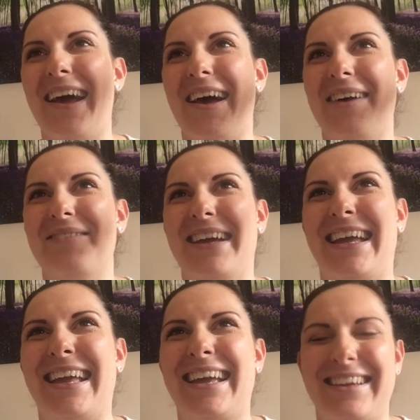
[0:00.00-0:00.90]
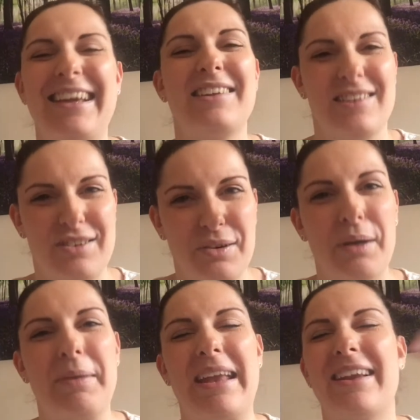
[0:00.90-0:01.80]
So do you know
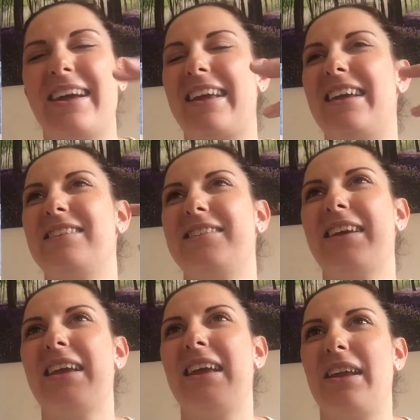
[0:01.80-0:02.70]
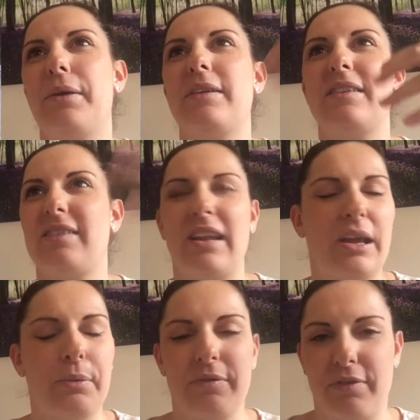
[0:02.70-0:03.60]
what I mean? Like, it's, you know, is this going
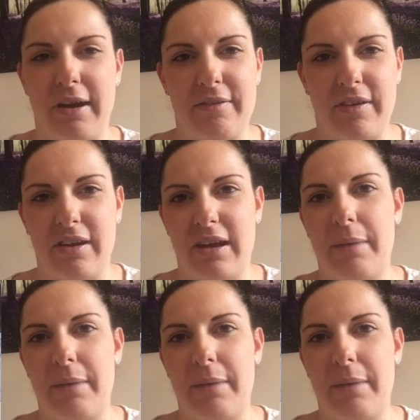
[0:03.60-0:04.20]
to go on forever?